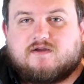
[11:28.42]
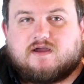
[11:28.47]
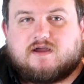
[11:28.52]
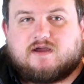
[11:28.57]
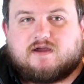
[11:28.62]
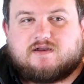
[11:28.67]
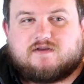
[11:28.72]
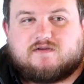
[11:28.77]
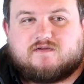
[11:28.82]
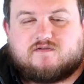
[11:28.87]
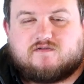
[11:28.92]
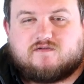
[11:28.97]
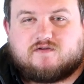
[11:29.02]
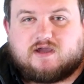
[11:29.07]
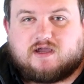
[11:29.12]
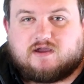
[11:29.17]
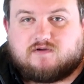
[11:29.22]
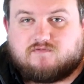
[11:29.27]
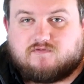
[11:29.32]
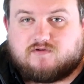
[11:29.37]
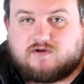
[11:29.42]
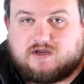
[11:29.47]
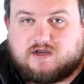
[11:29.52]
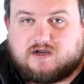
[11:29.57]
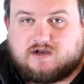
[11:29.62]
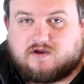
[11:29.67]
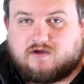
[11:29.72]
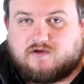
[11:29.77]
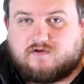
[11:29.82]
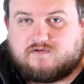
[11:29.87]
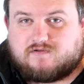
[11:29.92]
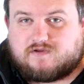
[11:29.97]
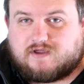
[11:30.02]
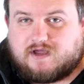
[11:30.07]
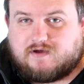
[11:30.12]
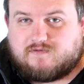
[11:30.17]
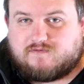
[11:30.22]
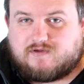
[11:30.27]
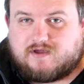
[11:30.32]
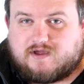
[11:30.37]
and you're getting really close, to
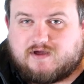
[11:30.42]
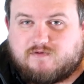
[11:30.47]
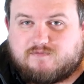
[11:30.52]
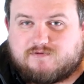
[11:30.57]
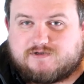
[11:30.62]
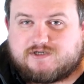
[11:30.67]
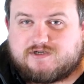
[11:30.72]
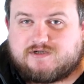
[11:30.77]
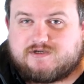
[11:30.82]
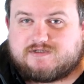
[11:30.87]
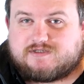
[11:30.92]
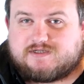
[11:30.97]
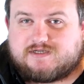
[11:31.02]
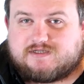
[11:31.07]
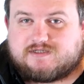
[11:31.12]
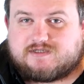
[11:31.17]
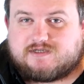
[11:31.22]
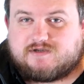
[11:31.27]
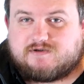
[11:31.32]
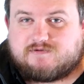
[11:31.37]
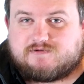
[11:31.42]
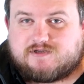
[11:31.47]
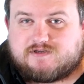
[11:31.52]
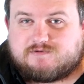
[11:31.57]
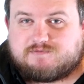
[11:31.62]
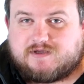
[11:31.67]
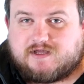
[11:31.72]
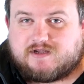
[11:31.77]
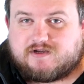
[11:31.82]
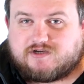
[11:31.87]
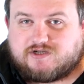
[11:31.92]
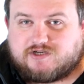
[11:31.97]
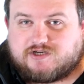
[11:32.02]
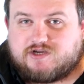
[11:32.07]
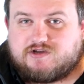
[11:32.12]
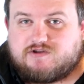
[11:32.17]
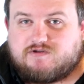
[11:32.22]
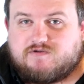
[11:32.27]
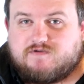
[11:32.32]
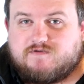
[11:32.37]
have that opportunity to just be able to
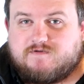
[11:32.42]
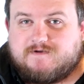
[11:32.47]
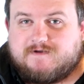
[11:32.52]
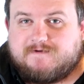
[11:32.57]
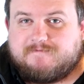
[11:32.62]
shoot